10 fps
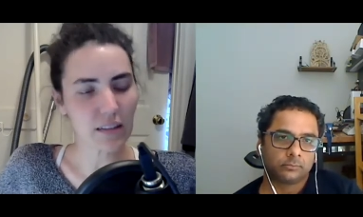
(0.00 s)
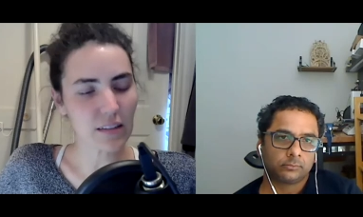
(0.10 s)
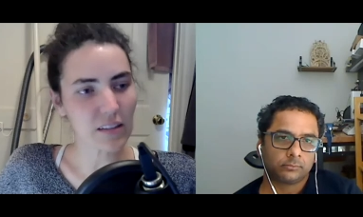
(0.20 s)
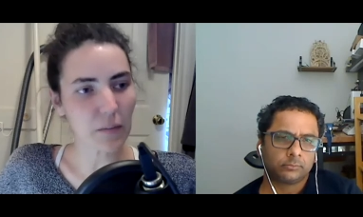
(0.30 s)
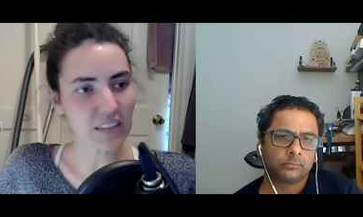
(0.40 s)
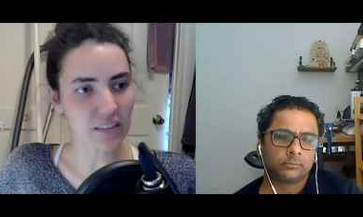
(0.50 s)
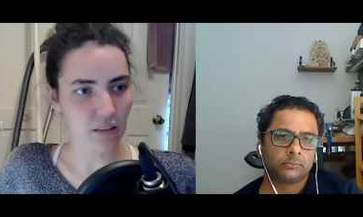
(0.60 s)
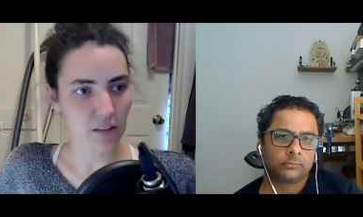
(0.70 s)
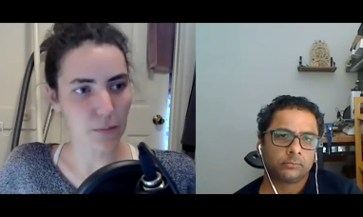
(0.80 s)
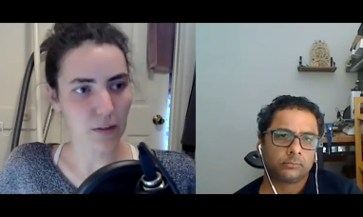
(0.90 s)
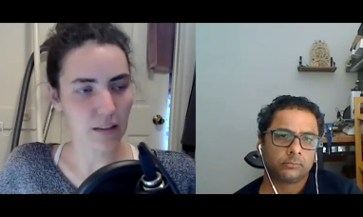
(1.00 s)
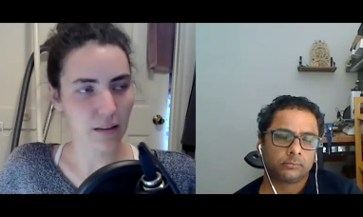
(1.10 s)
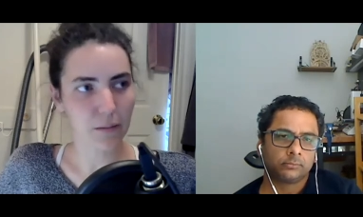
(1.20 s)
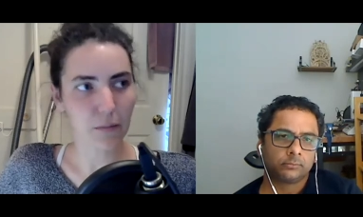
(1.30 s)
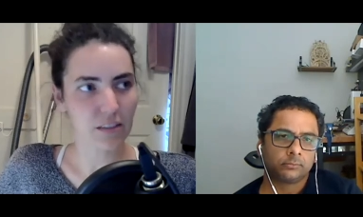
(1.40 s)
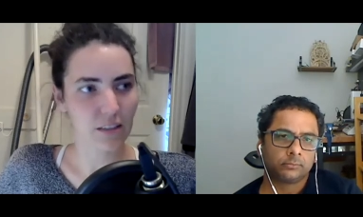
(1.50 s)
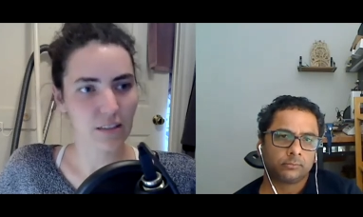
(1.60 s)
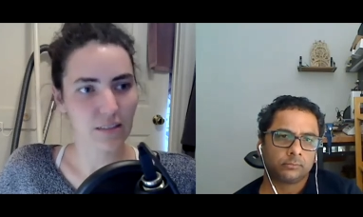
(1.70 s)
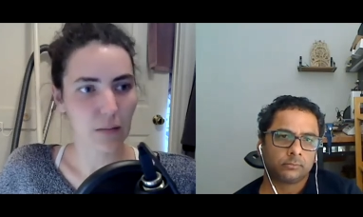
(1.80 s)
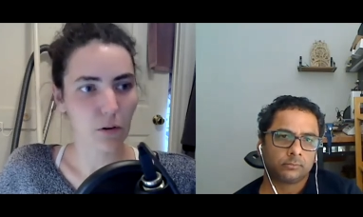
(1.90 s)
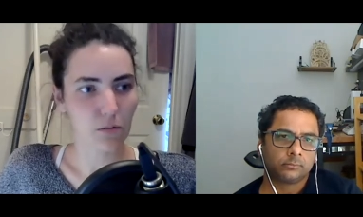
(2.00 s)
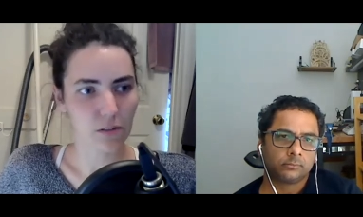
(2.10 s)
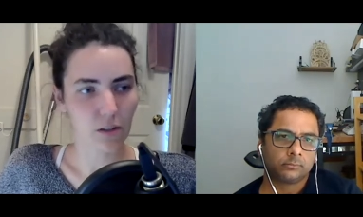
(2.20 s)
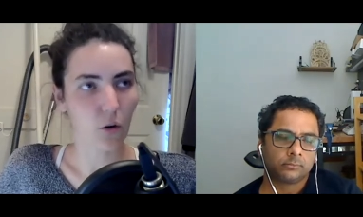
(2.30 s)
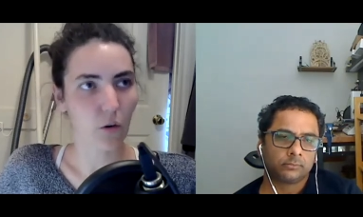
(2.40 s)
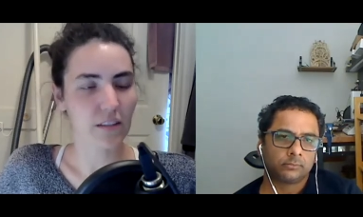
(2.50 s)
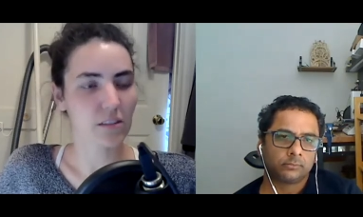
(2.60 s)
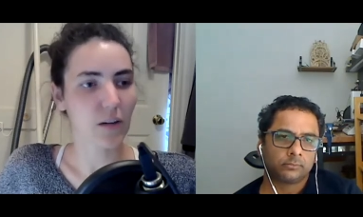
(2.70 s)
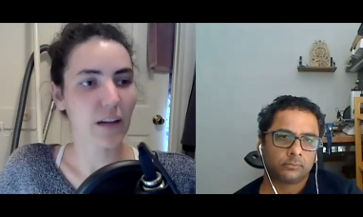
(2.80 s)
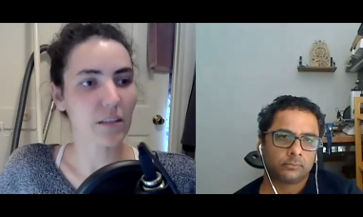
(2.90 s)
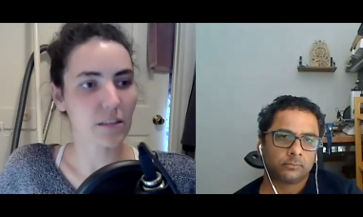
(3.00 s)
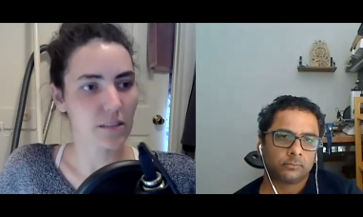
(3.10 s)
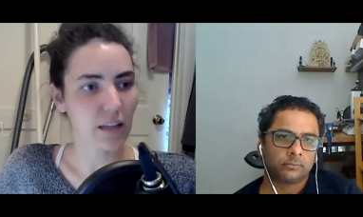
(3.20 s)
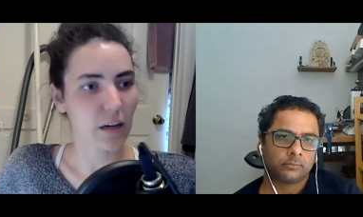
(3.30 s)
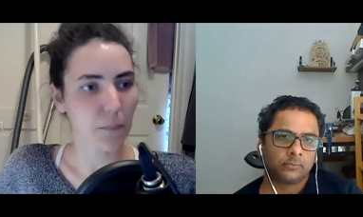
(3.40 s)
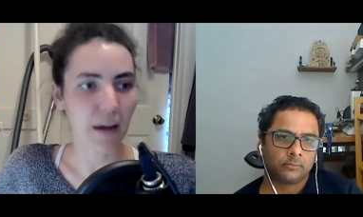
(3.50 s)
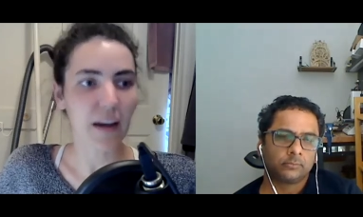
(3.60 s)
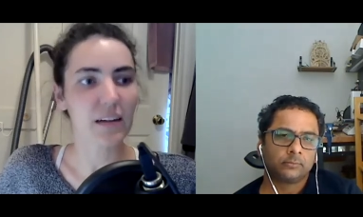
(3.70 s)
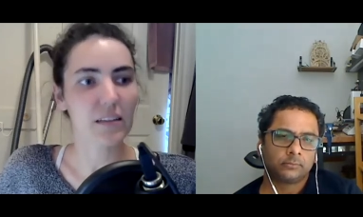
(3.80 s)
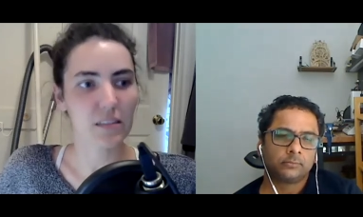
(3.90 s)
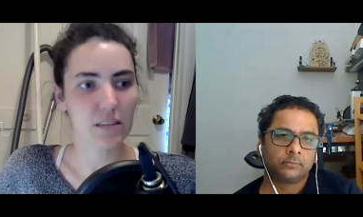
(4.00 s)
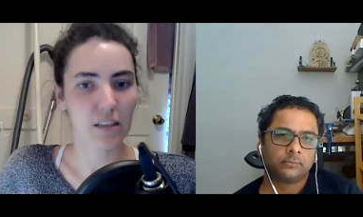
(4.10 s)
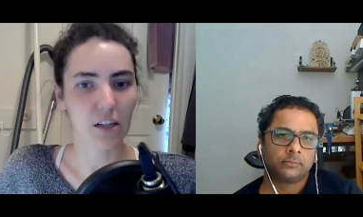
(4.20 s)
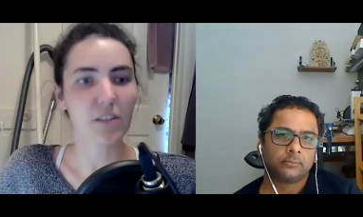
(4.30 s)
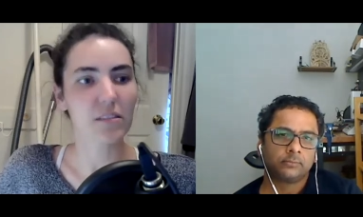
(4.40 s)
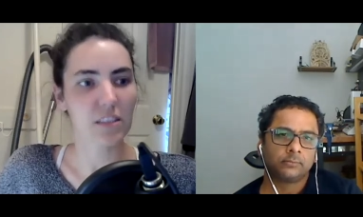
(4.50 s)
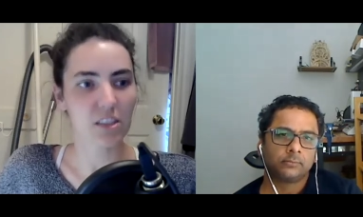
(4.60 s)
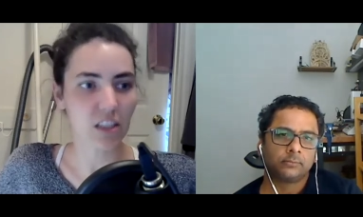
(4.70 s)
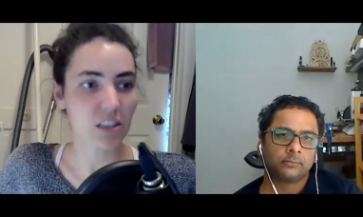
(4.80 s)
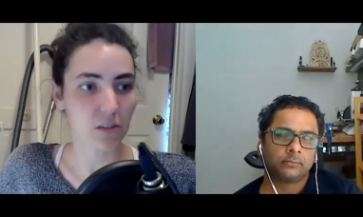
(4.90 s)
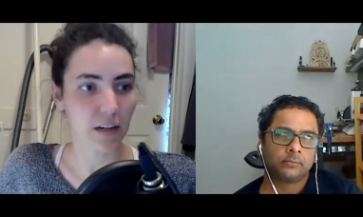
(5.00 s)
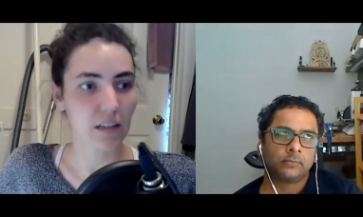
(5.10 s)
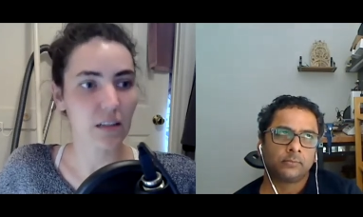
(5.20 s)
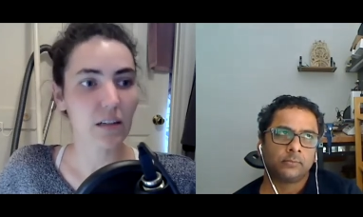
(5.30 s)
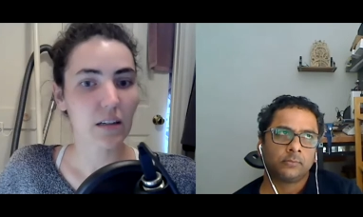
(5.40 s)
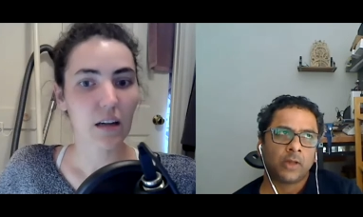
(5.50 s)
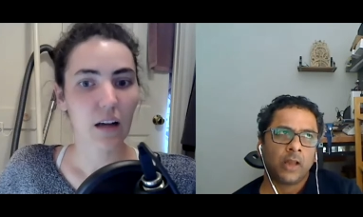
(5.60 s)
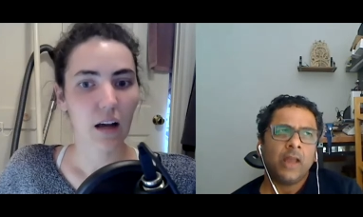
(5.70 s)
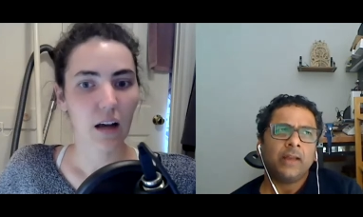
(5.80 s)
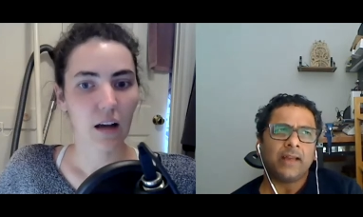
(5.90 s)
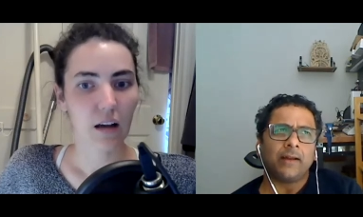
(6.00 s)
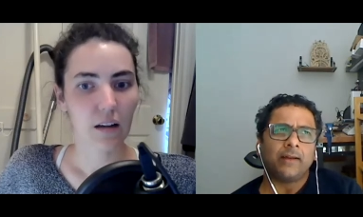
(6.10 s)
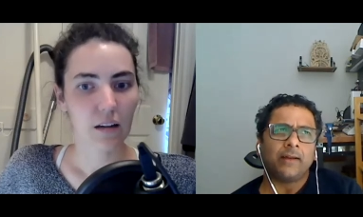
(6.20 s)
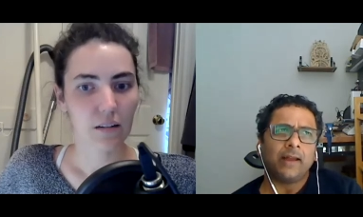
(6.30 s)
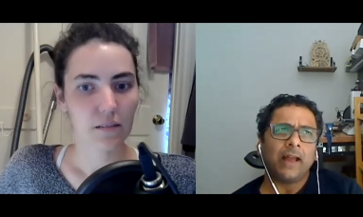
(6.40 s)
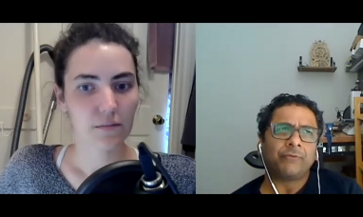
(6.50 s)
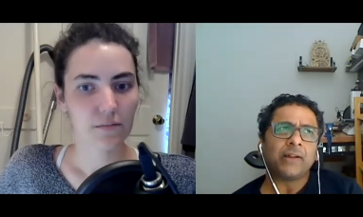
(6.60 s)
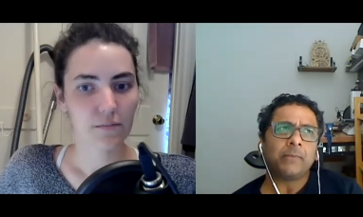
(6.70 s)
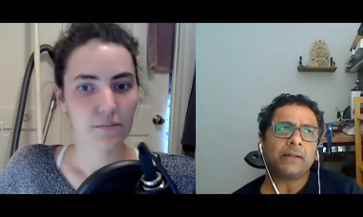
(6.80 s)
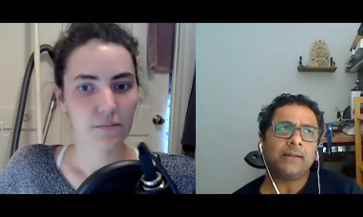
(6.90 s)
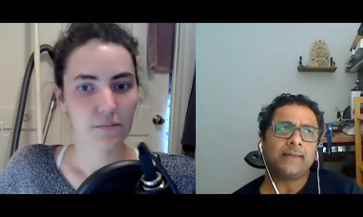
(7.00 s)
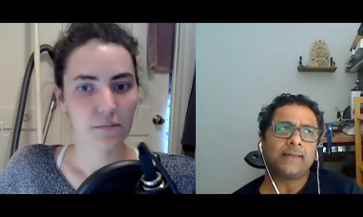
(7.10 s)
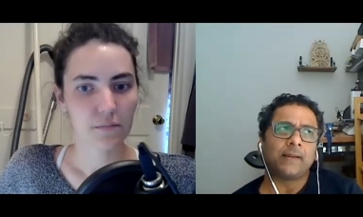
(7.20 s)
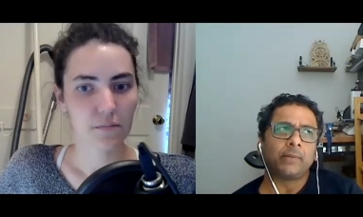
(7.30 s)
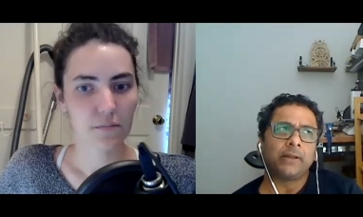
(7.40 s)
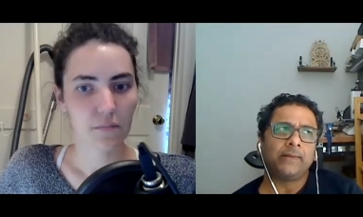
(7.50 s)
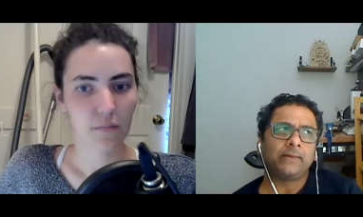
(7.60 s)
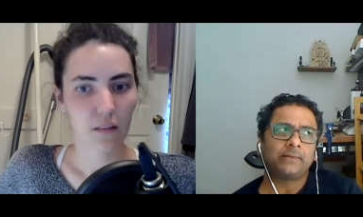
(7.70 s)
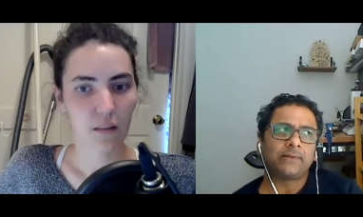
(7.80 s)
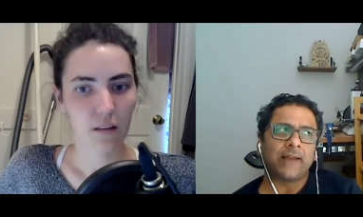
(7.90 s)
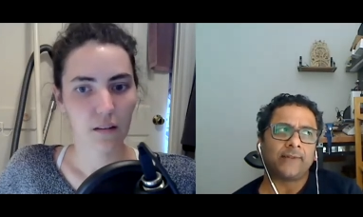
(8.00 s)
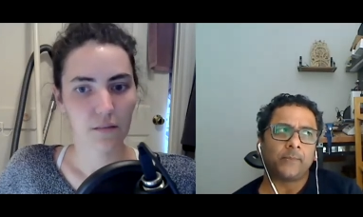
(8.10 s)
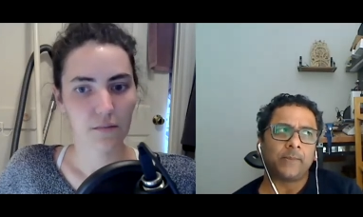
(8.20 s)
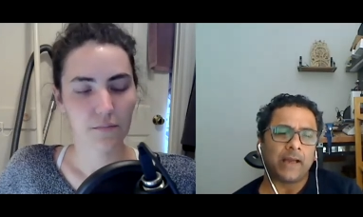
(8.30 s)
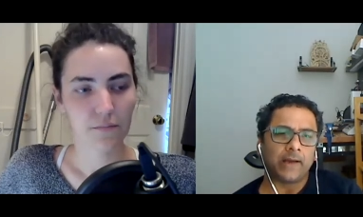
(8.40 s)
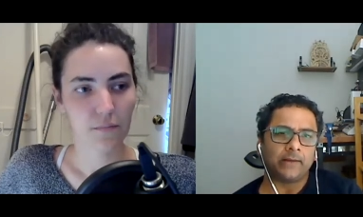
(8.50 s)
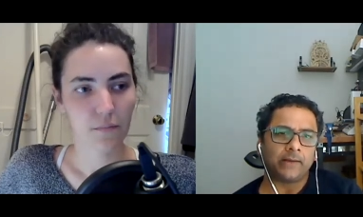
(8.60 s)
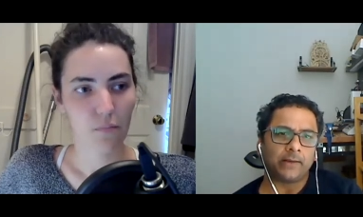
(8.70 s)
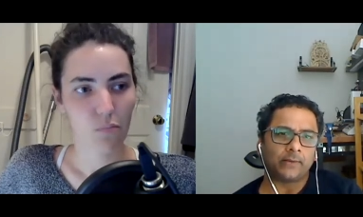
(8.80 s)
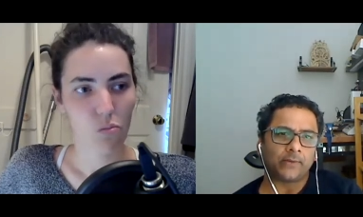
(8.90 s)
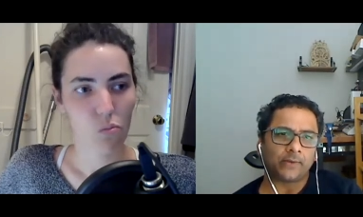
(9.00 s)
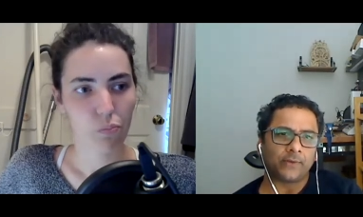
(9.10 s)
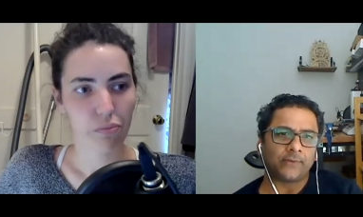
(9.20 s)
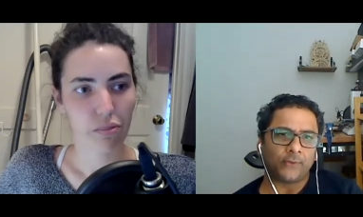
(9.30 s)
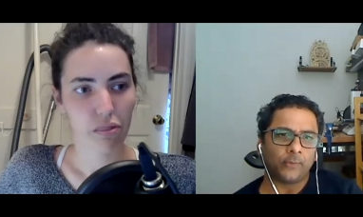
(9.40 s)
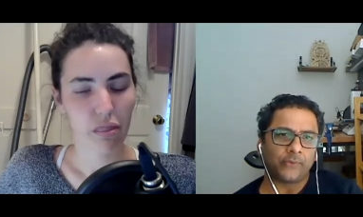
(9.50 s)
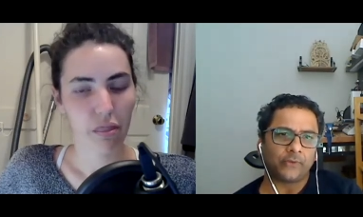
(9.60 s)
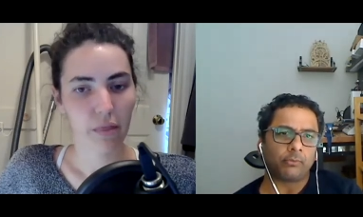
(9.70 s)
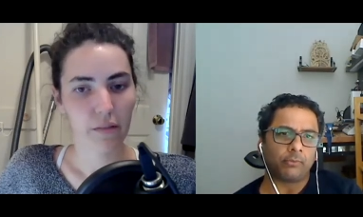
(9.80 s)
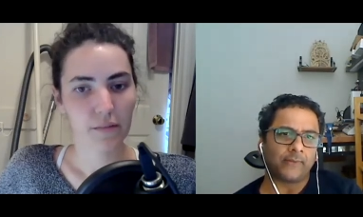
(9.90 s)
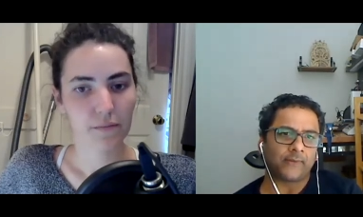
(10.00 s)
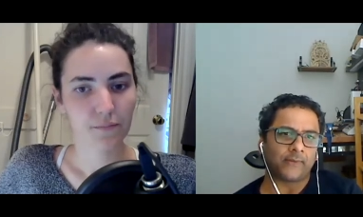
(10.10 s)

Speaker 1: to some extent they're pretty like much like stable coins right there's like a pegged currency exchange rate
Speaker 2: yeah and fundamentally somebody stands behind it and sort of assumes the risks